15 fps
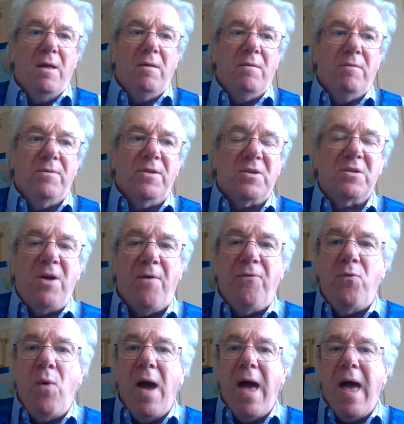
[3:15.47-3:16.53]
the
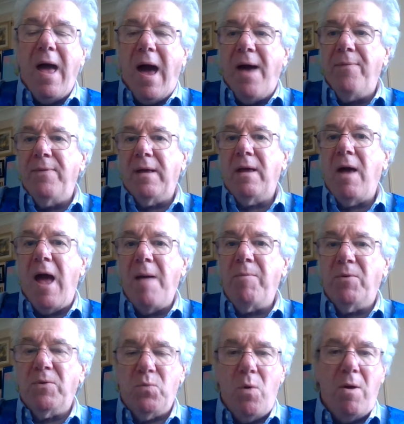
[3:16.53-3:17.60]
software and the
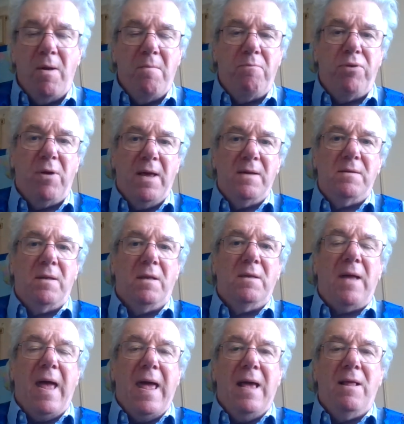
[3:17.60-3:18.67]
cables were in place to
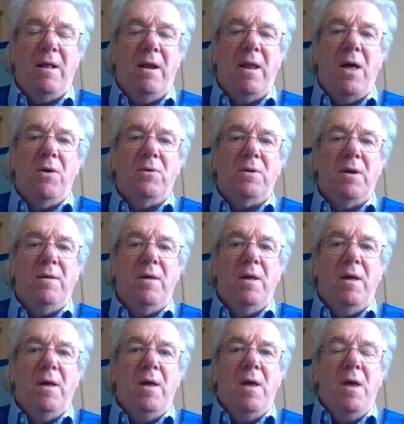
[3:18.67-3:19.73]
take the load.
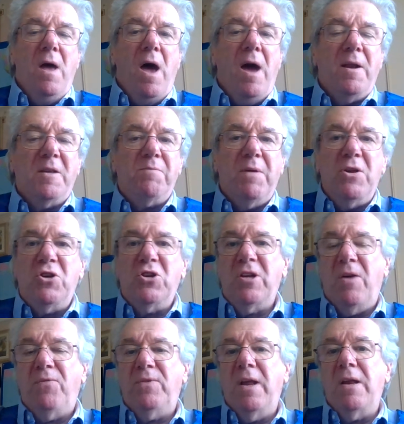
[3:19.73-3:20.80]
And it's been
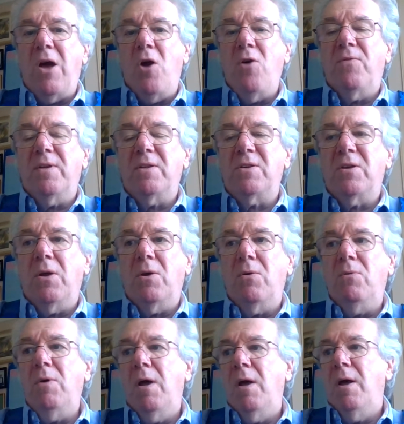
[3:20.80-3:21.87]
shifted over
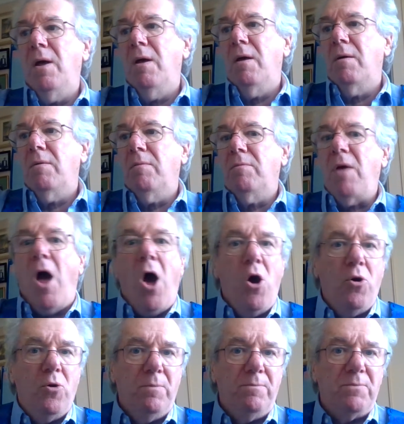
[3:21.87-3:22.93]
to
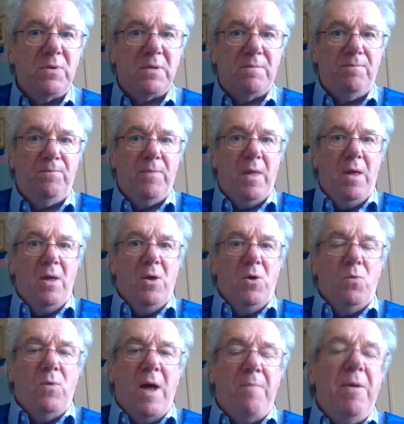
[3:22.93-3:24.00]
homes
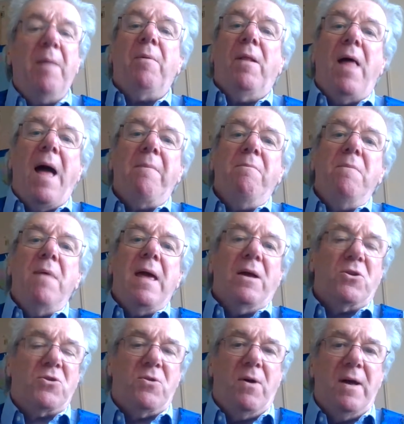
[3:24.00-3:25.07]
where people like me are
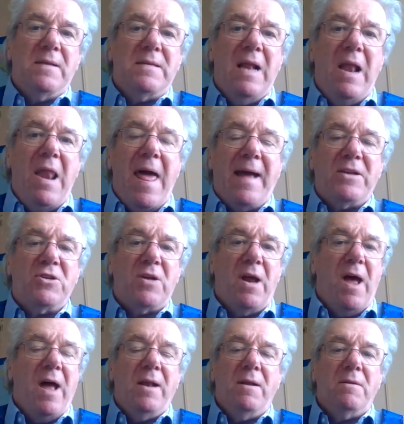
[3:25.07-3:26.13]
trying to lecture
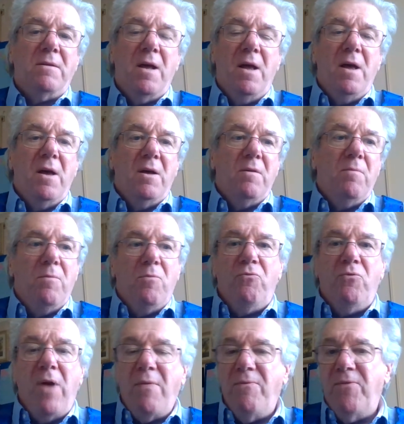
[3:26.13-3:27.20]
and
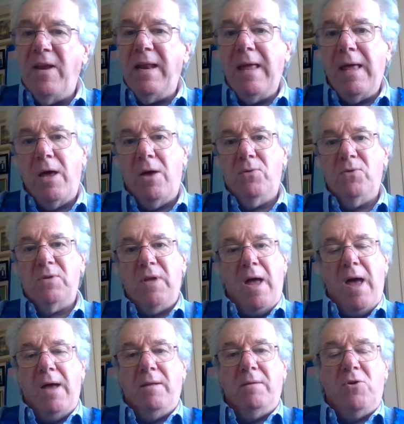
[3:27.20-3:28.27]
run videos
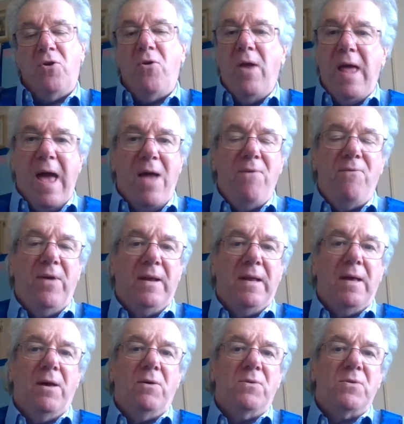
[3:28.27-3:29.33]
and create
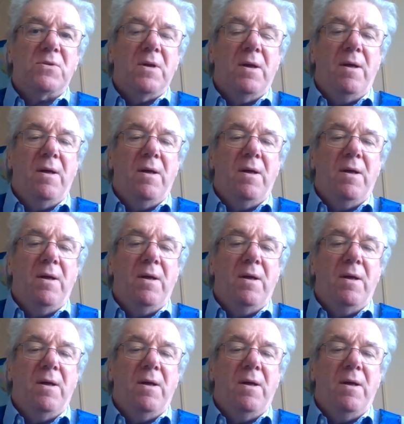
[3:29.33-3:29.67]
videos